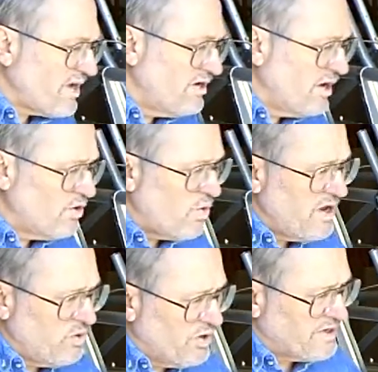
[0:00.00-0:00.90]
Now the way
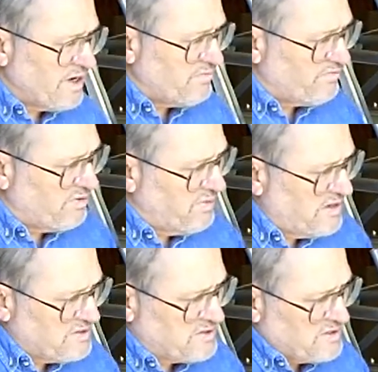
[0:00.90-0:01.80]
it worked out for me
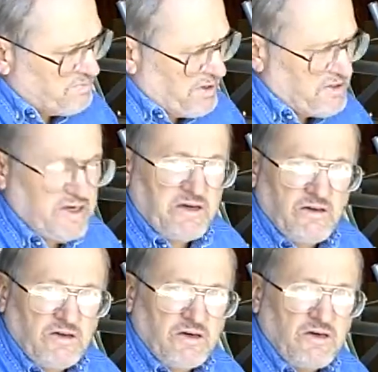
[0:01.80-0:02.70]
is this
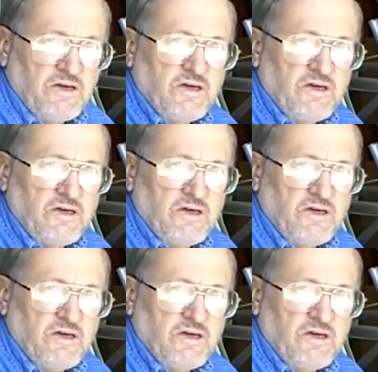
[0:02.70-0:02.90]
particular